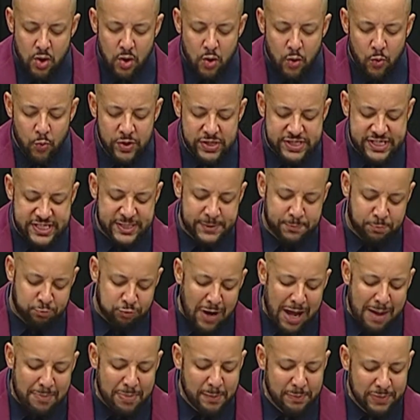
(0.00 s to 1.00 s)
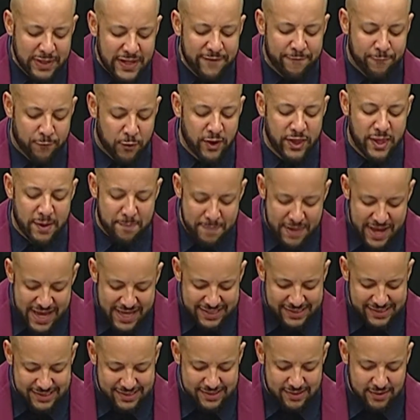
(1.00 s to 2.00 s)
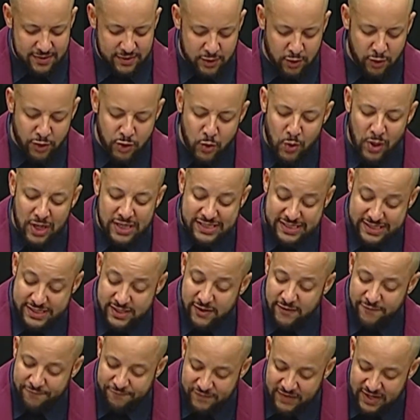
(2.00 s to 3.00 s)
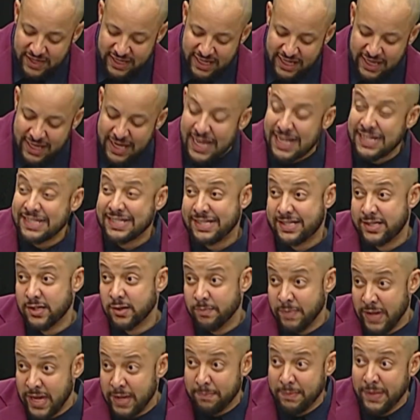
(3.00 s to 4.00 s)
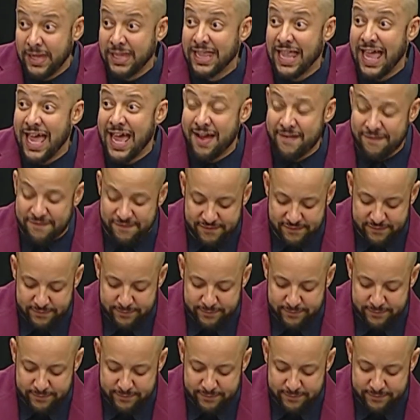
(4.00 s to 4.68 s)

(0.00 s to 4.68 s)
Which is probably for the best, though you are still funny and still make me laugh.